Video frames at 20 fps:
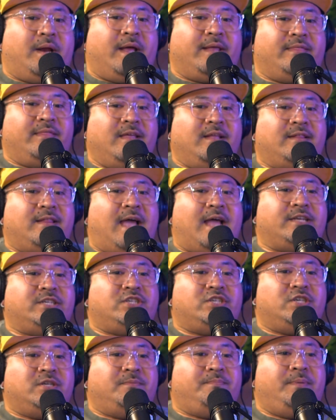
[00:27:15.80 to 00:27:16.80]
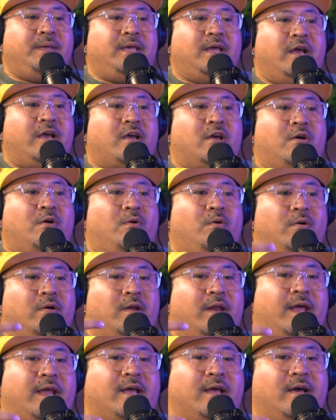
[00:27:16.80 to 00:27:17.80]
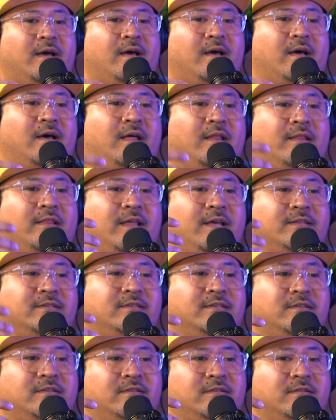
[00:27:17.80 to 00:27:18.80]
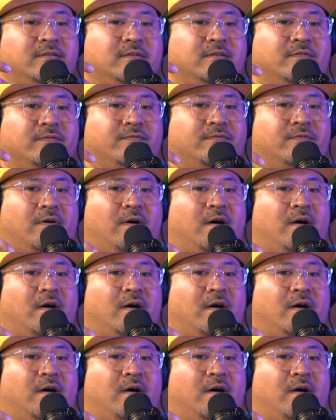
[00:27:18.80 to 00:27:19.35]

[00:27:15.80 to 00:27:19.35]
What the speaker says: but I think that should be like a lesson